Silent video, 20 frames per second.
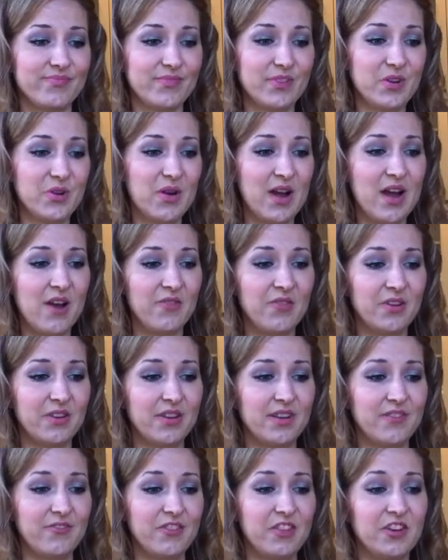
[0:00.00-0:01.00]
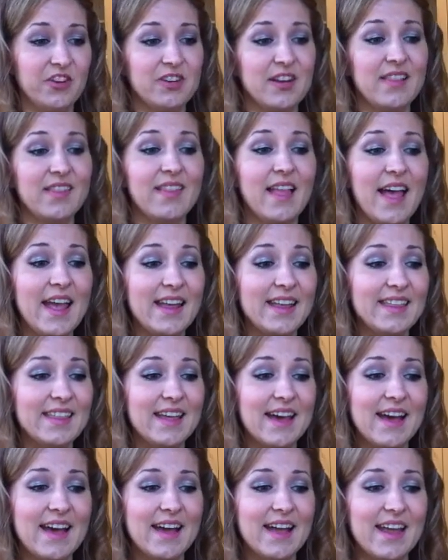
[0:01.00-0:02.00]
if they're going to like
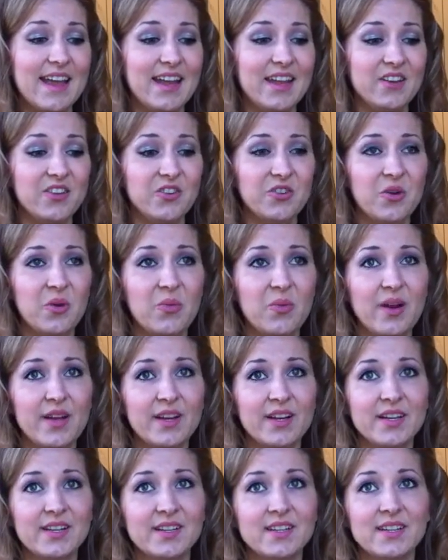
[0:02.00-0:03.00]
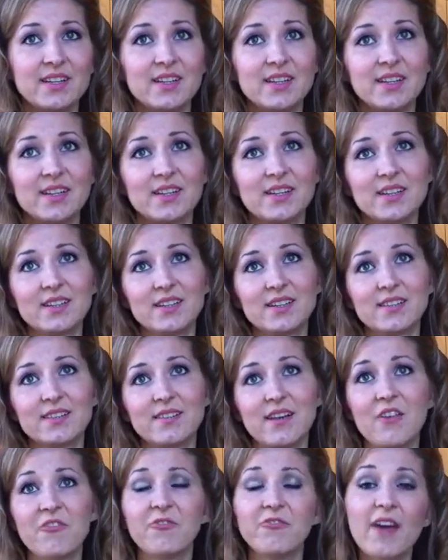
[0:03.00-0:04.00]
that, and you don't want to
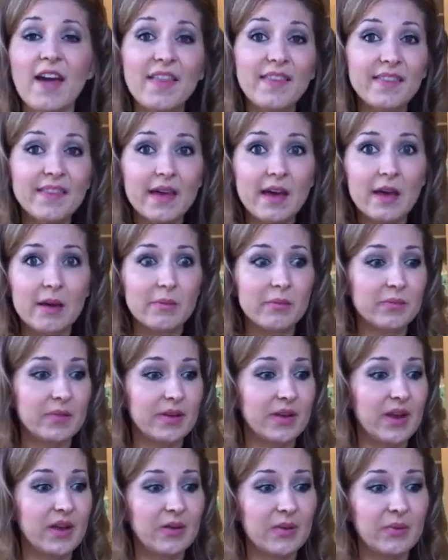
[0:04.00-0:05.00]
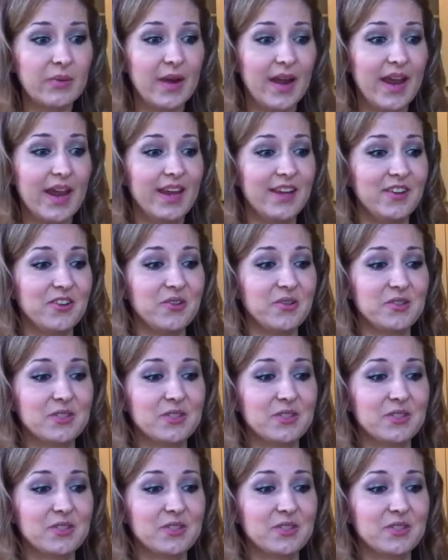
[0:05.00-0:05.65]
offend them in any way.